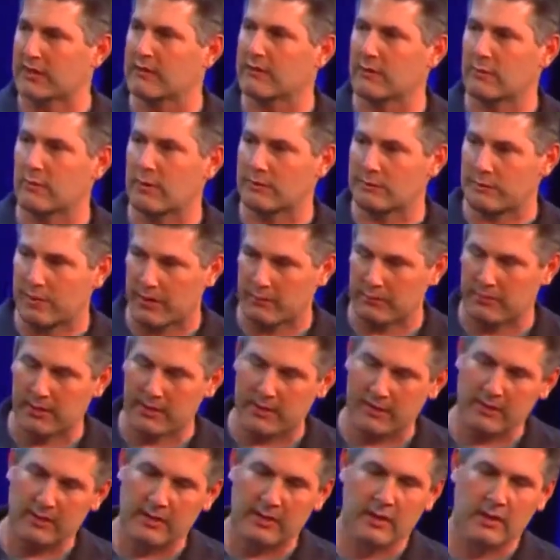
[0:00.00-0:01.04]
even when
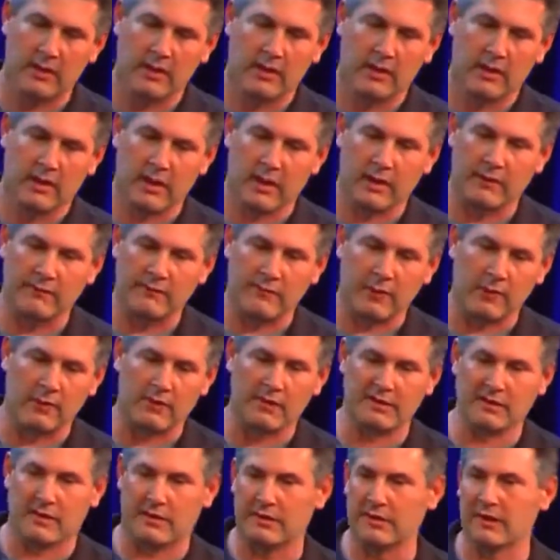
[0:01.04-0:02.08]
public, and
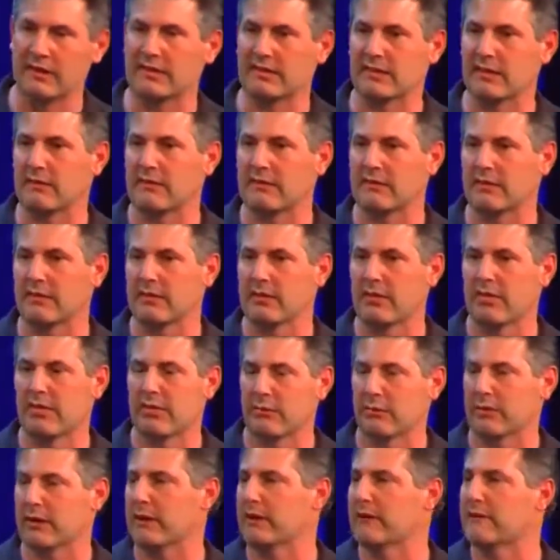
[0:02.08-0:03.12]
focused on initiatives
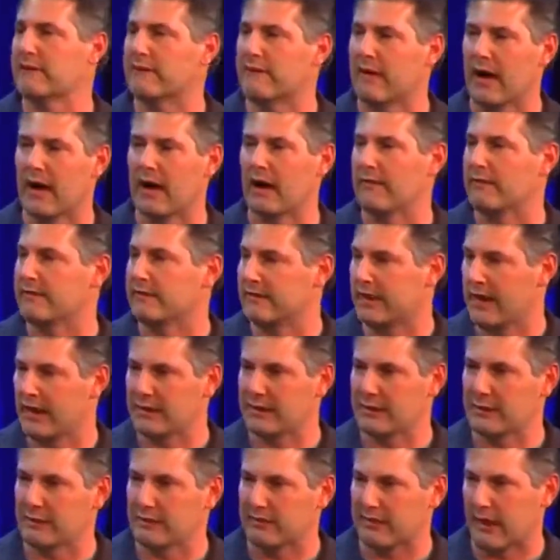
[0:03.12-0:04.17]
three, five, ten
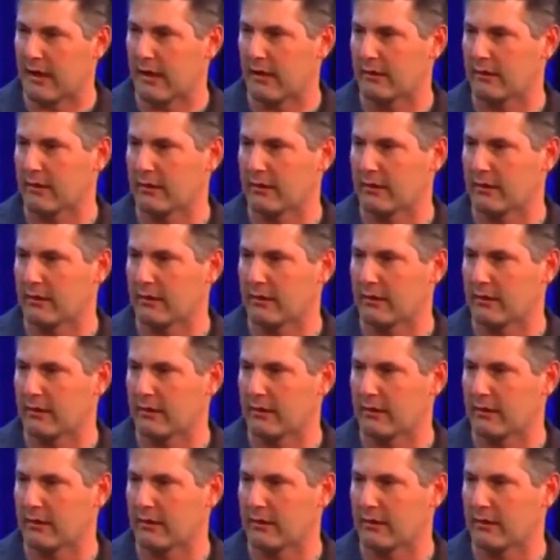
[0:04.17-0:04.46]
years out.